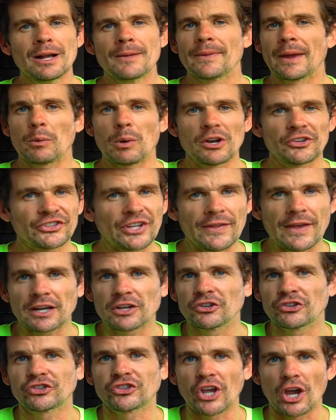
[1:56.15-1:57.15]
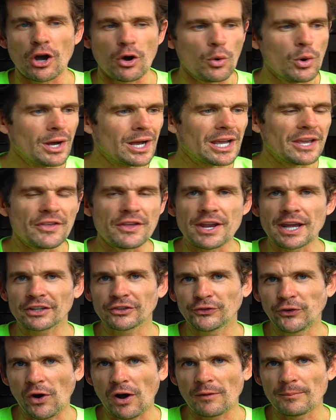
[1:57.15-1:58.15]
They want something that can sell in the
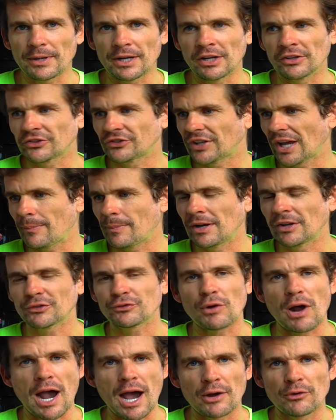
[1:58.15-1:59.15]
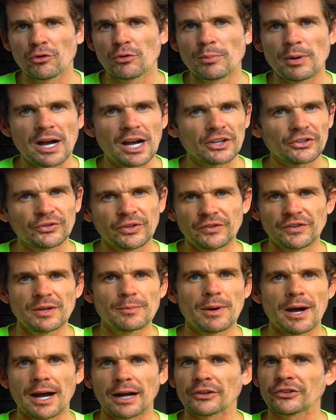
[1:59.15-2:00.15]
next 5 minutes, 10 minutes for $100,
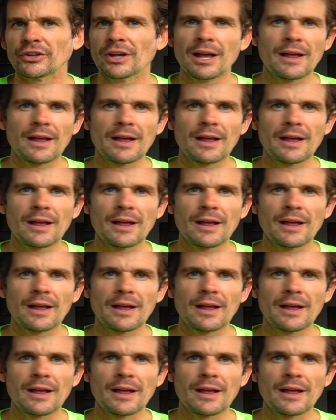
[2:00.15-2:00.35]
$50.